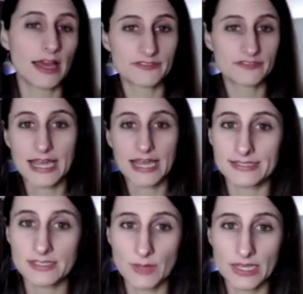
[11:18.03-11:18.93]
A lot of
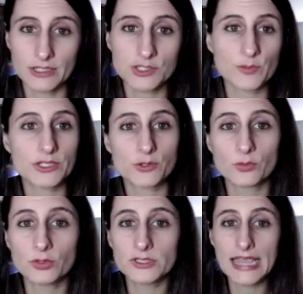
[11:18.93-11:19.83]
task management
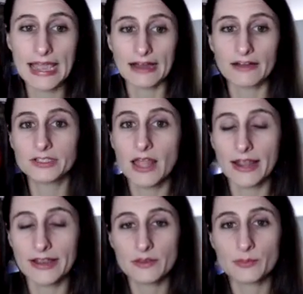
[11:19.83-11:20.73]
tools have a
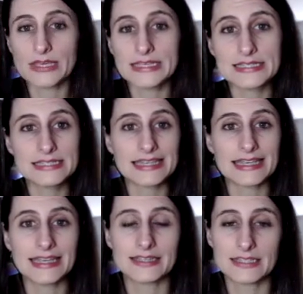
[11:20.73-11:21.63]
lot of the
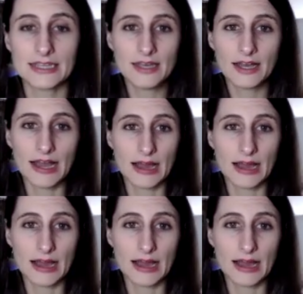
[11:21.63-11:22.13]
pieces in